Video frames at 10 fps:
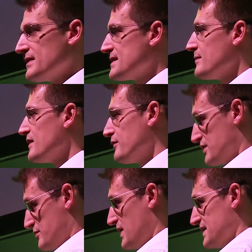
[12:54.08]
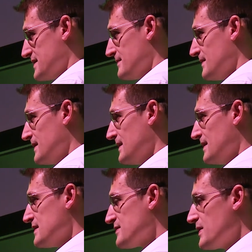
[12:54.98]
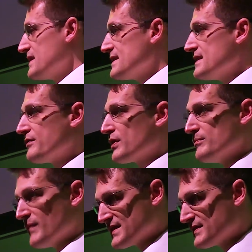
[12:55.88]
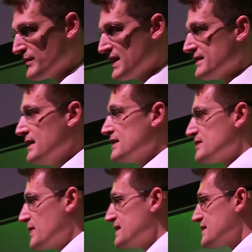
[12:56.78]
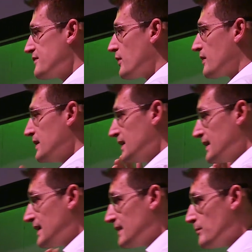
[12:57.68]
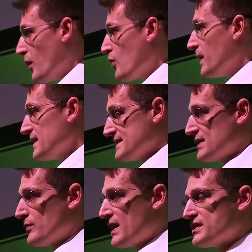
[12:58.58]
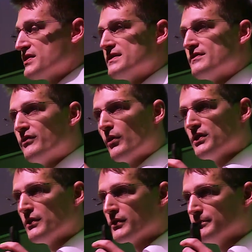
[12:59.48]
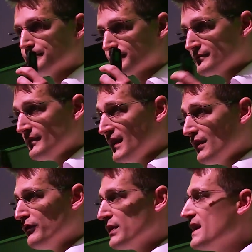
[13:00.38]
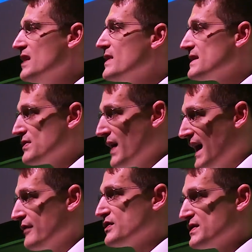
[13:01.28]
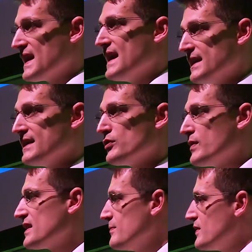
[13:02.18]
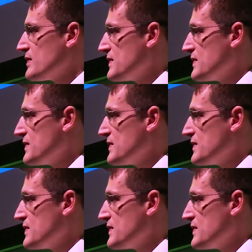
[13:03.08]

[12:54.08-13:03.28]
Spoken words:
not something for Spritz. Spritz is for the must-read. Spritz is for mobile situations, for the emails you have to take in quickly because